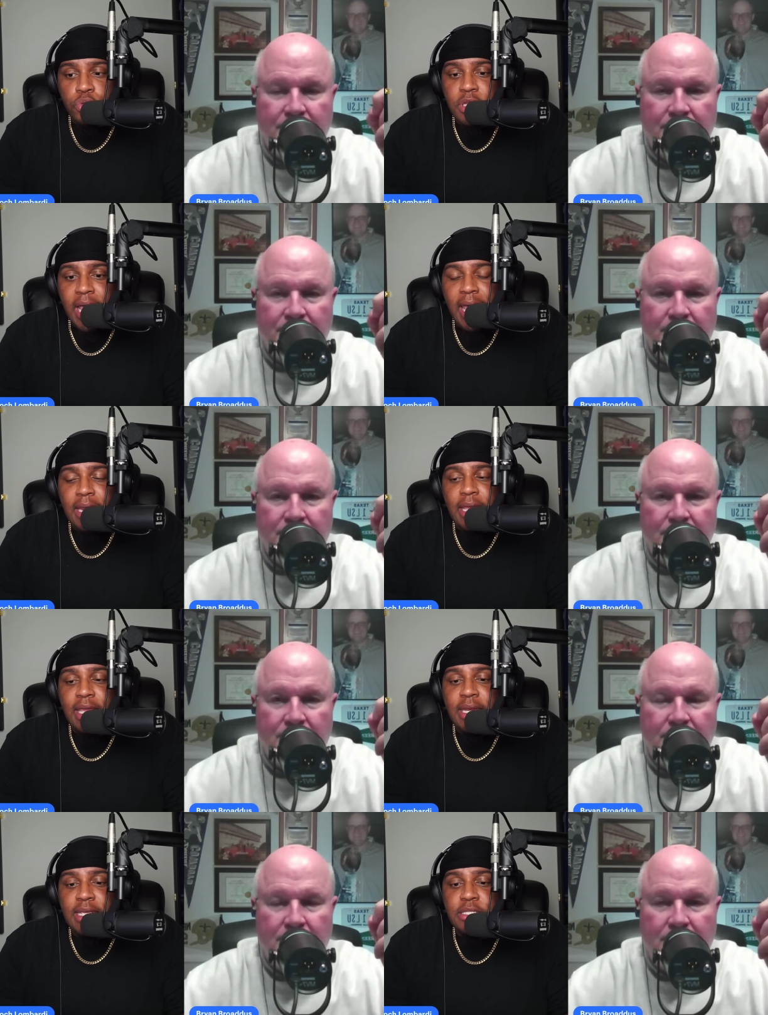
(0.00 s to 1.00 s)
Speaker 1: that he
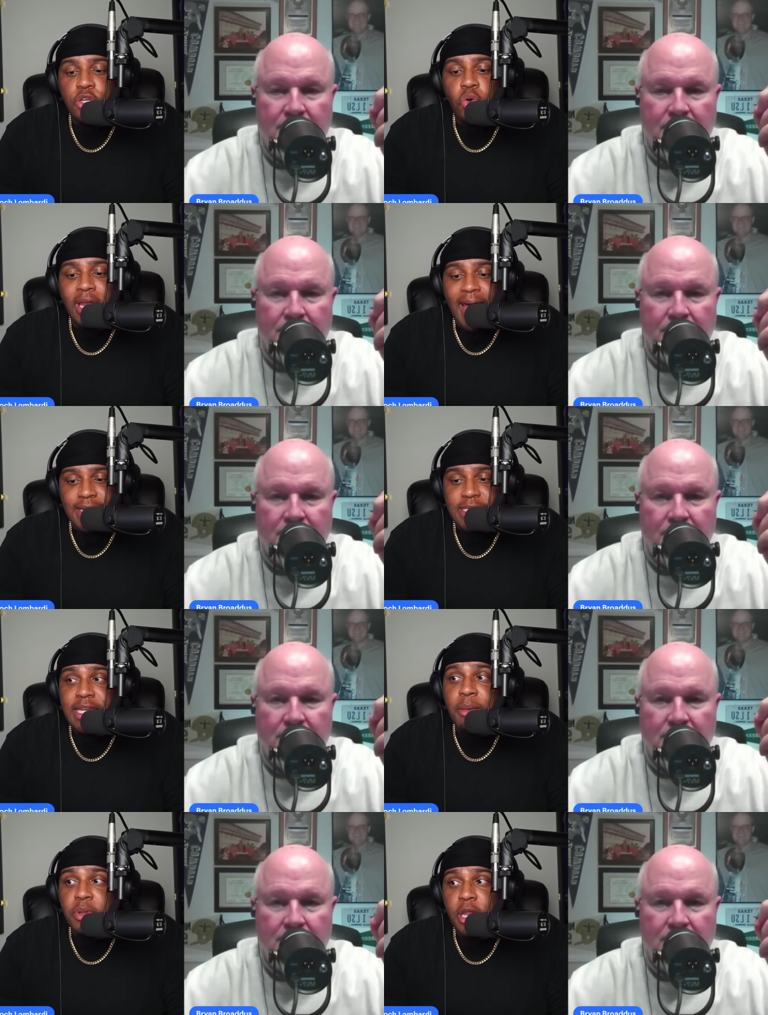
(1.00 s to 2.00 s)
needs to do a lot of
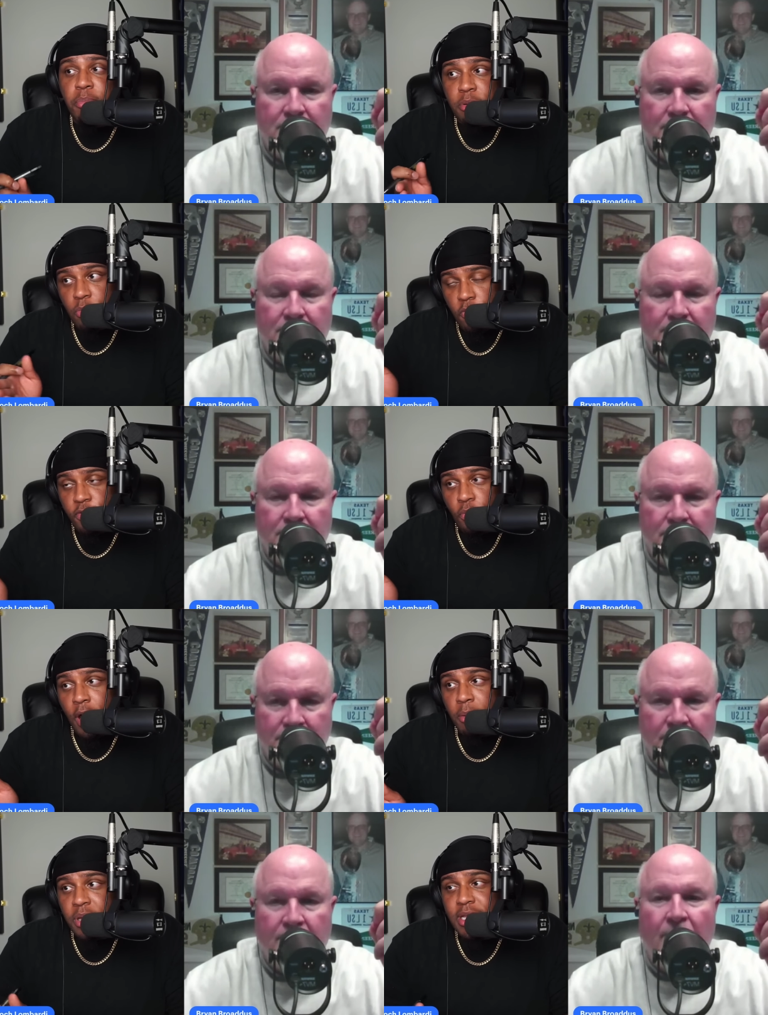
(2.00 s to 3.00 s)
stepping up and moving around,
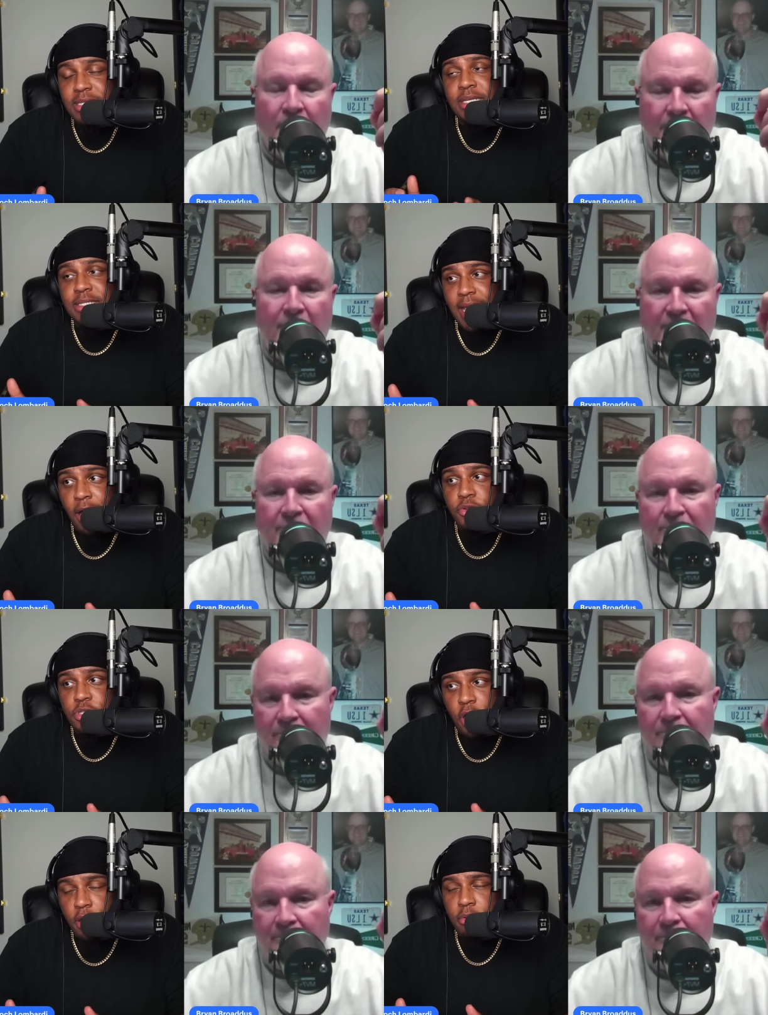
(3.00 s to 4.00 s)
because his tackles are
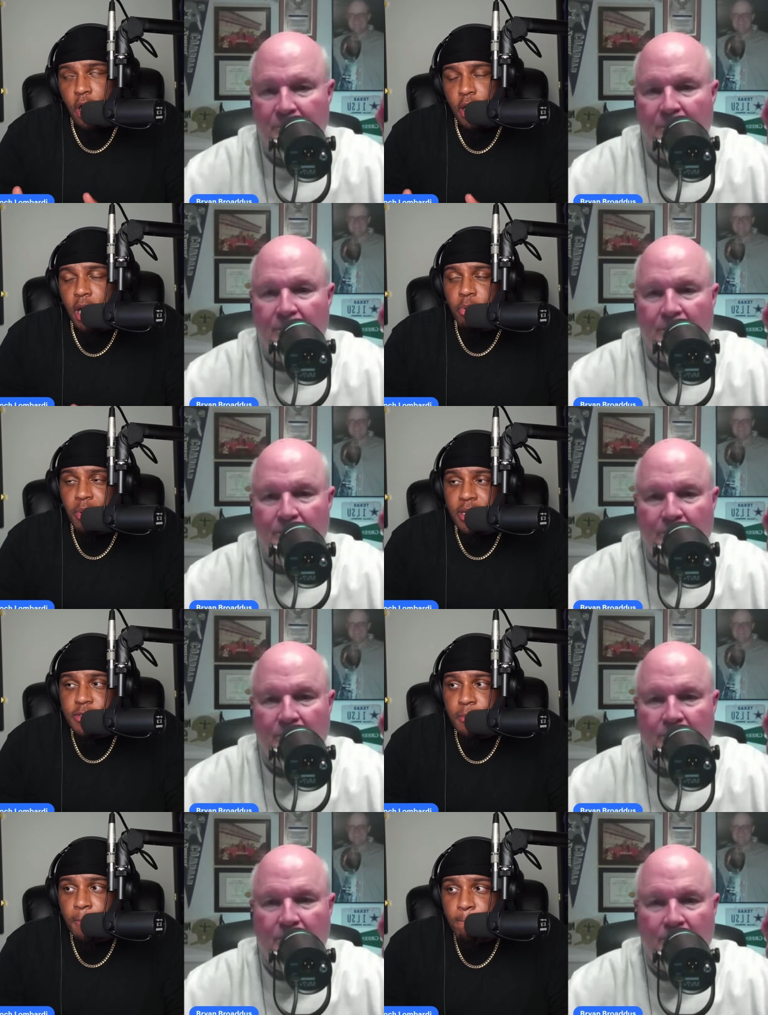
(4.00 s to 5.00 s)
compromised.
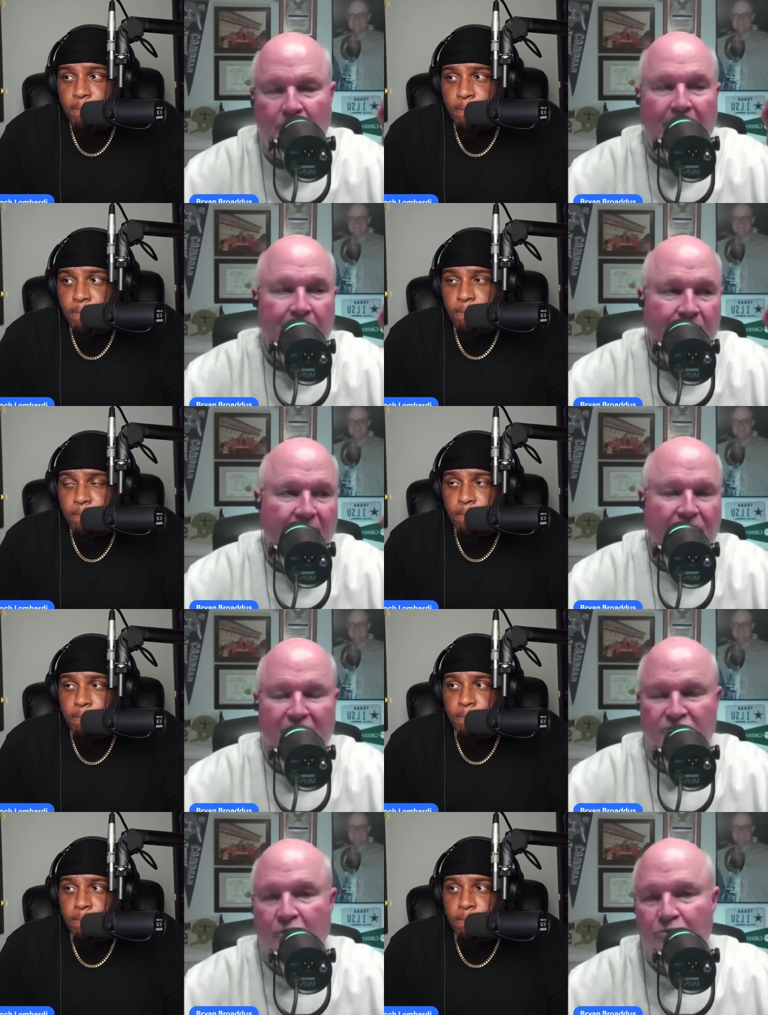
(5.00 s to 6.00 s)
Right.
Speaker 2: I think
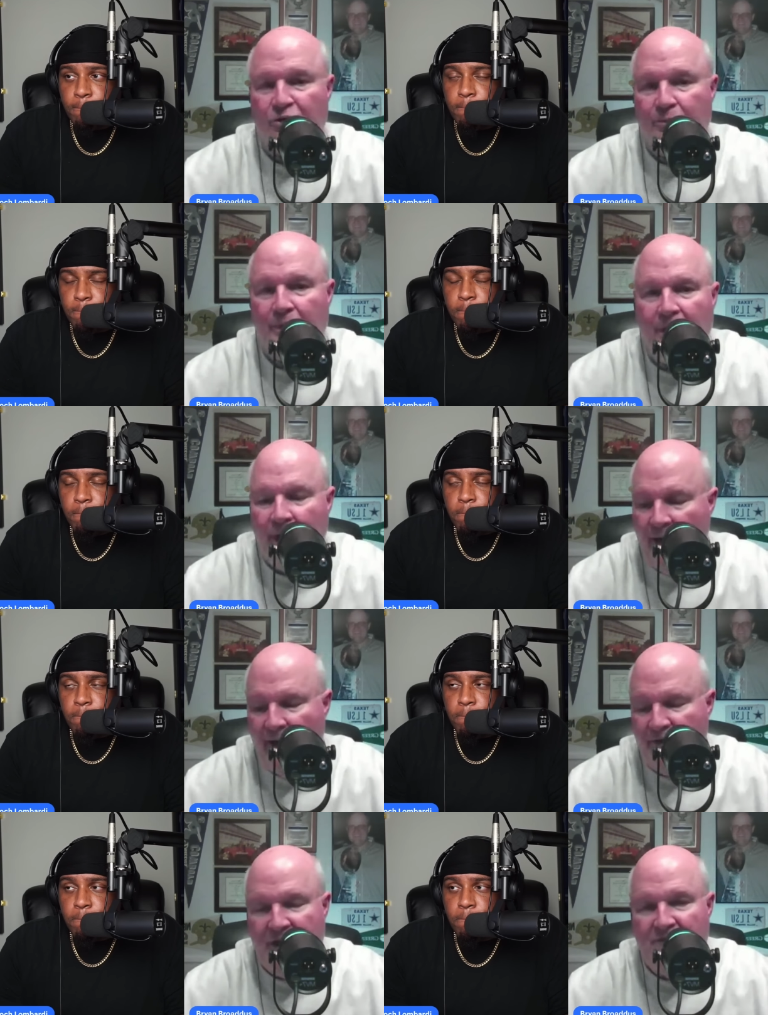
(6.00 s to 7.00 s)
so too. I
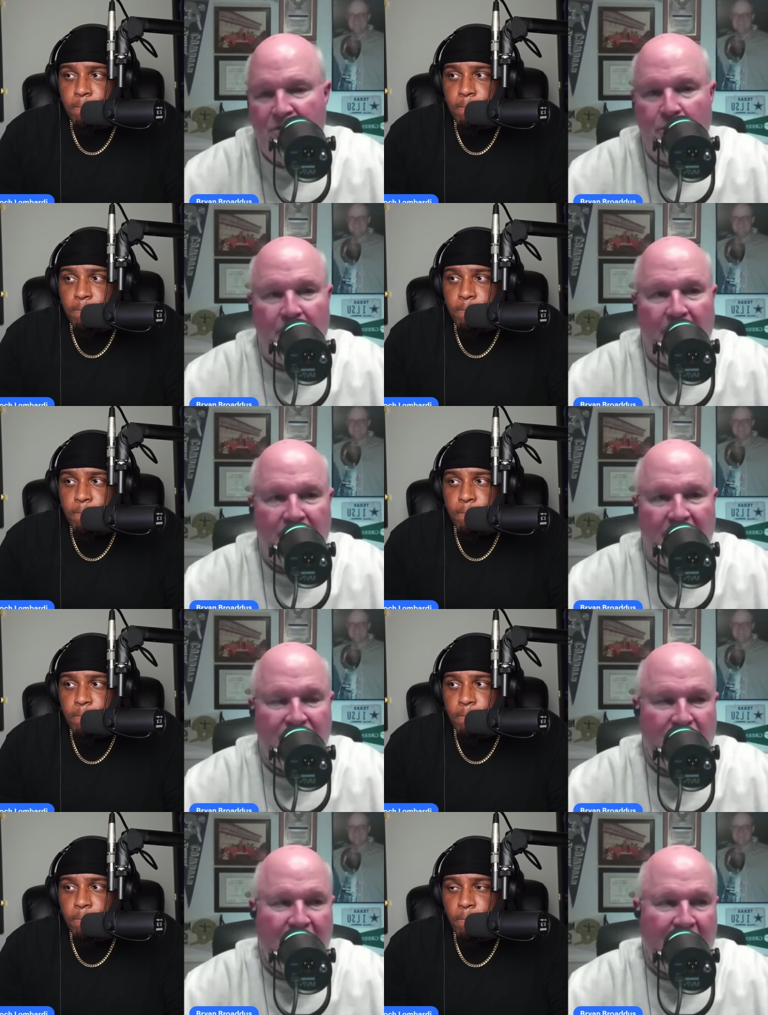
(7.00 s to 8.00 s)
think if you
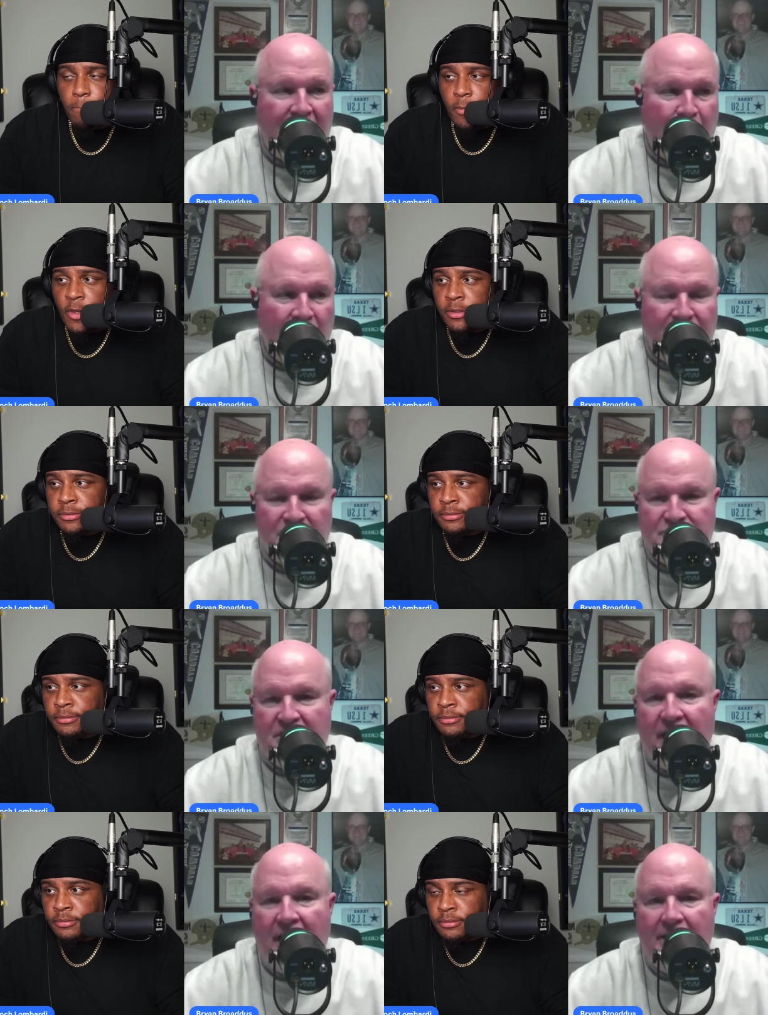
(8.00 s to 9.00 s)
had him off on the
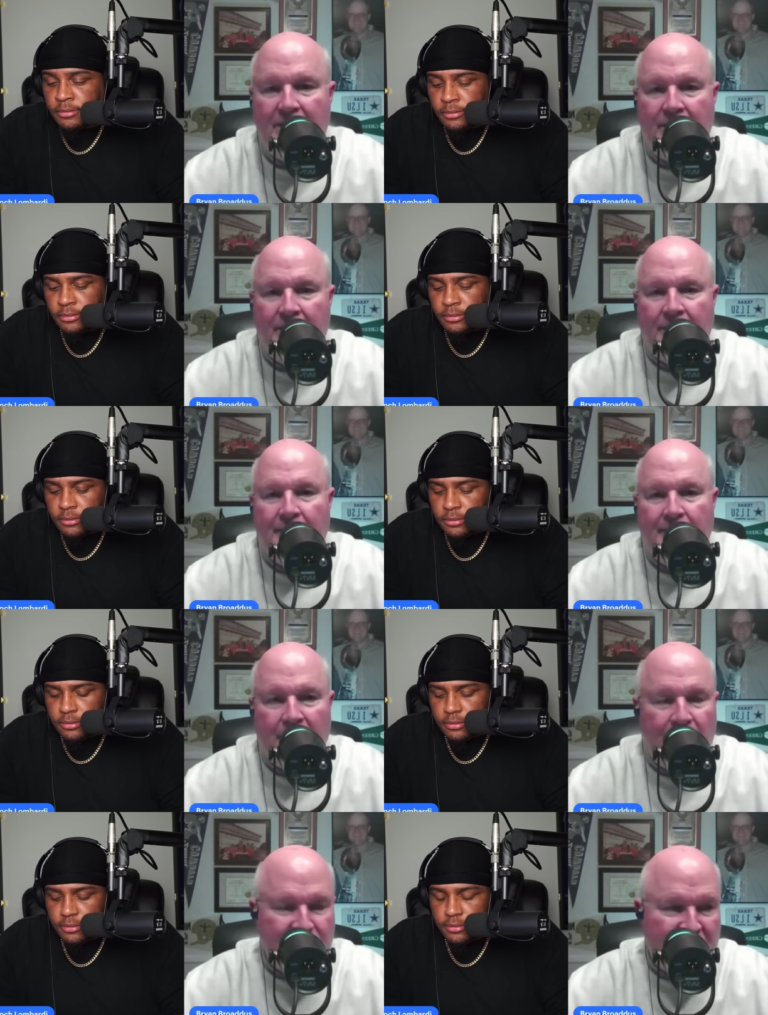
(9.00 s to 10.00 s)
side, you
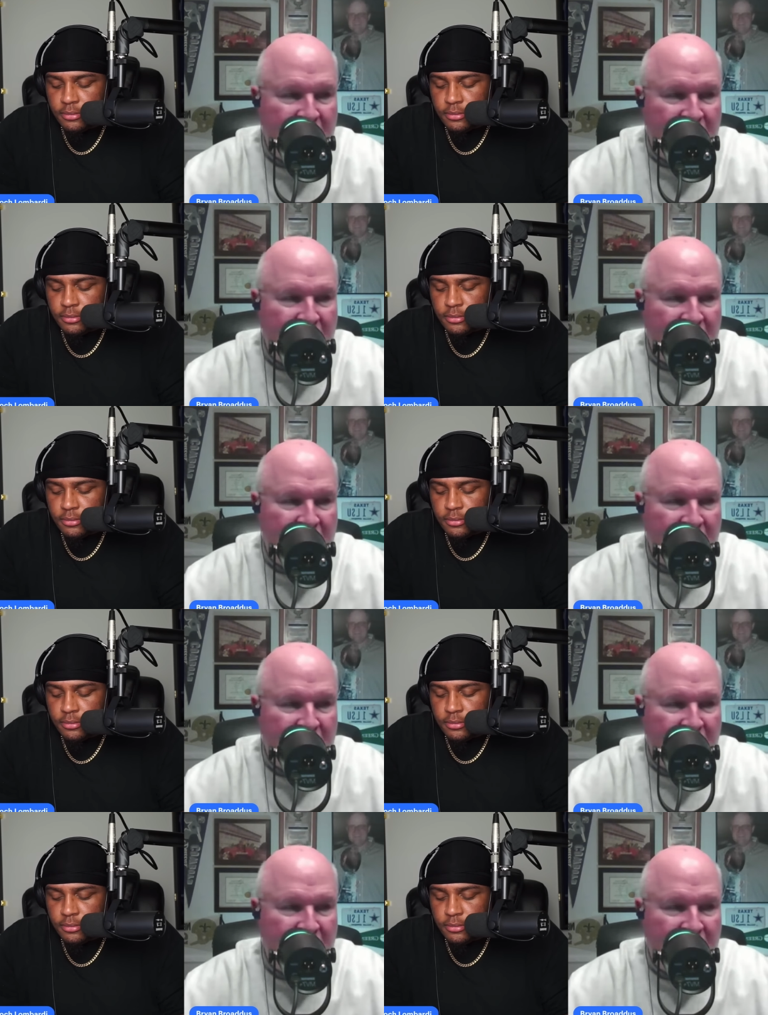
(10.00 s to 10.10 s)
know, he's